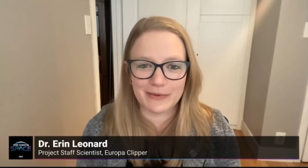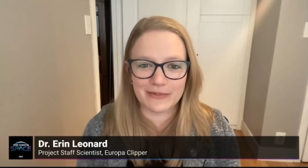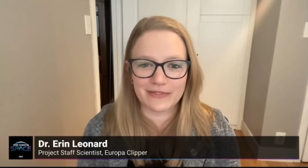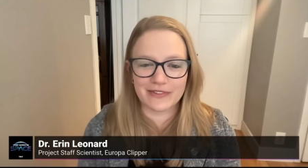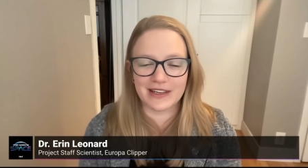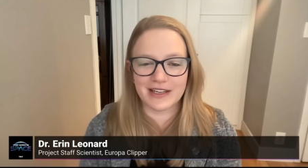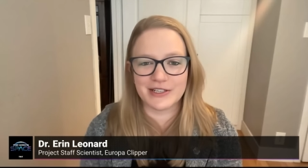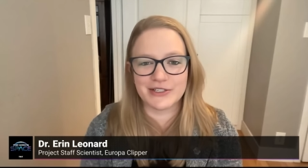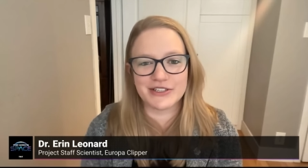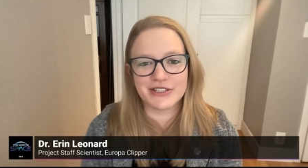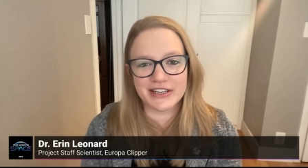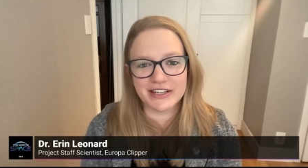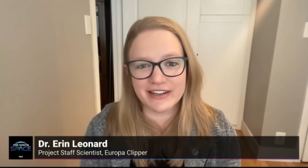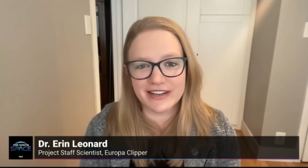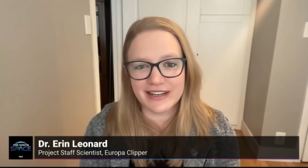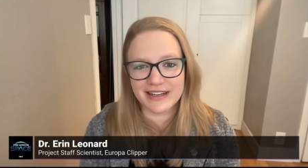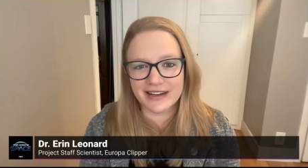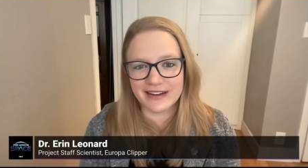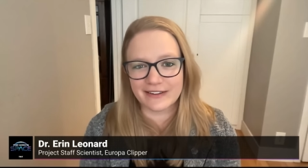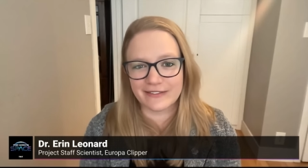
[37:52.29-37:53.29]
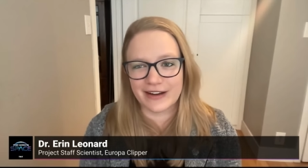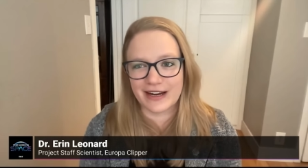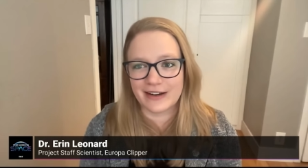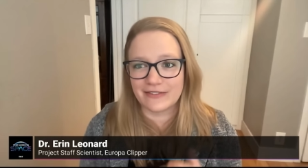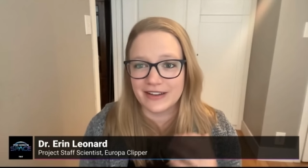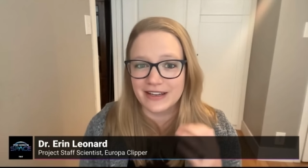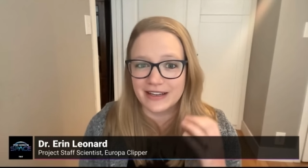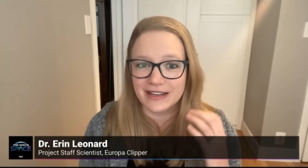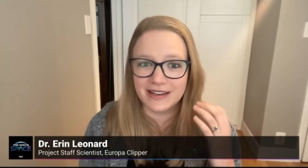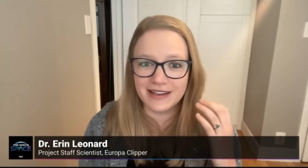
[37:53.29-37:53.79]
of the engineering of
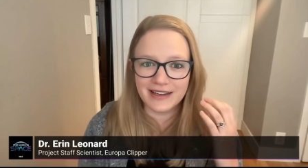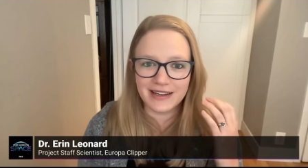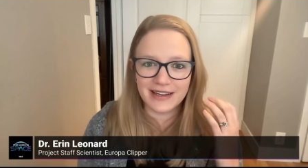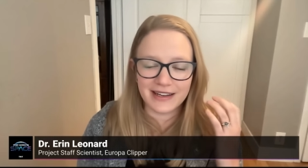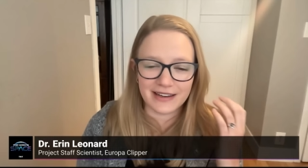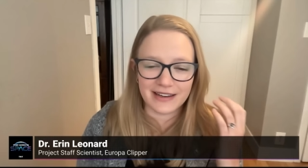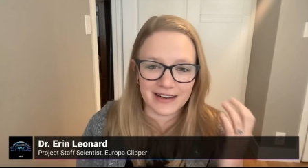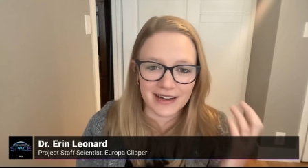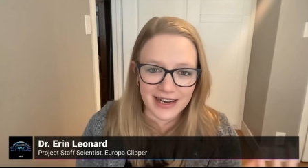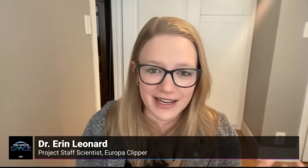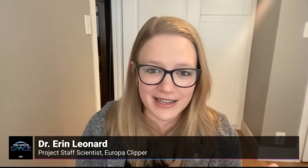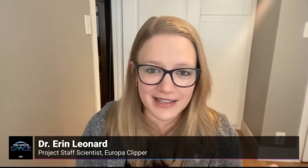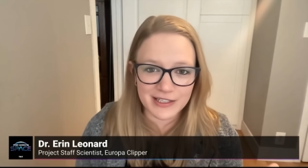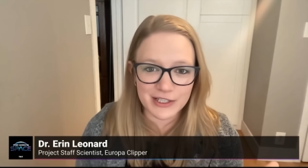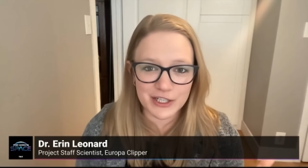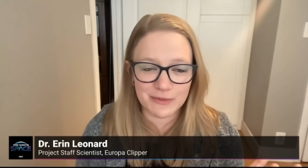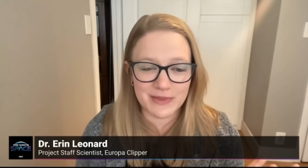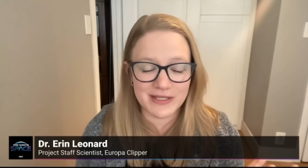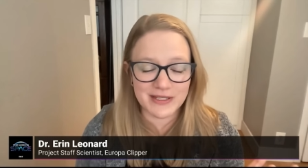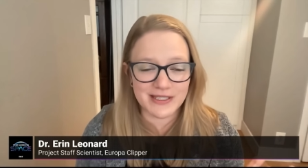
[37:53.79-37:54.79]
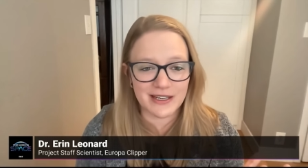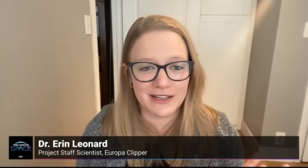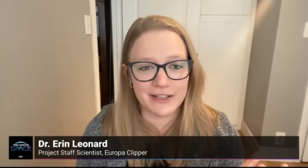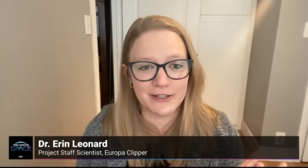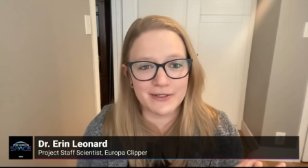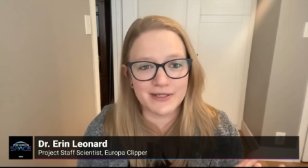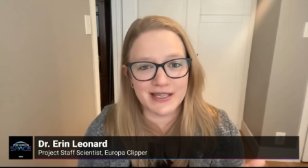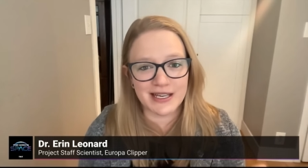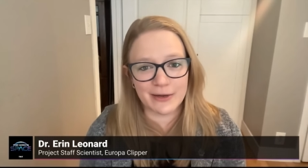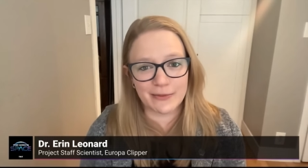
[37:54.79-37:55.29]
having 9 instruments, like
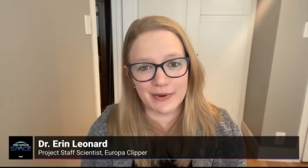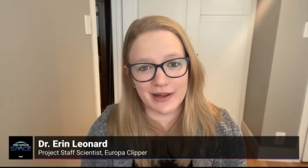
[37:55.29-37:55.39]
you said.